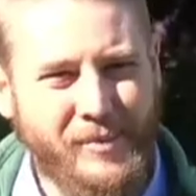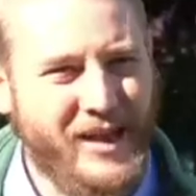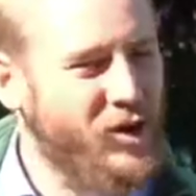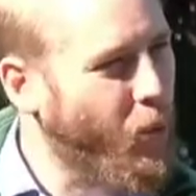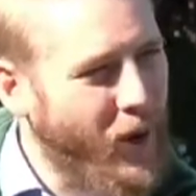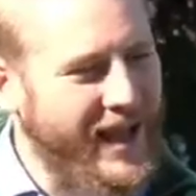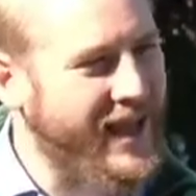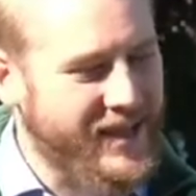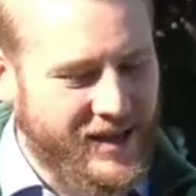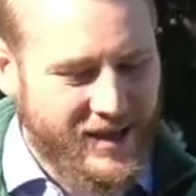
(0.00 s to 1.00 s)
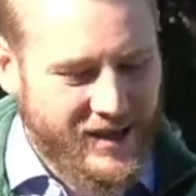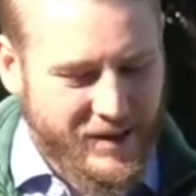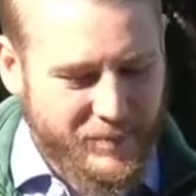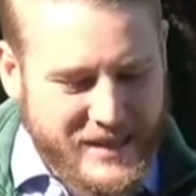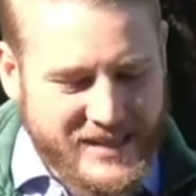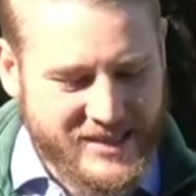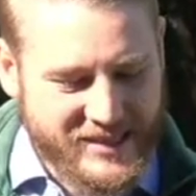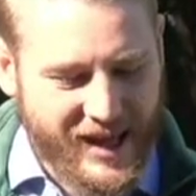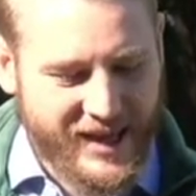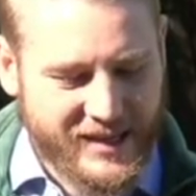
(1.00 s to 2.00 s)
in a way, beast
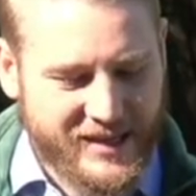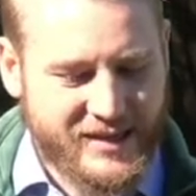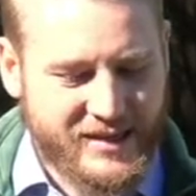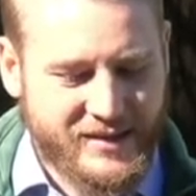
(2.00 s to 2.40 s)
like.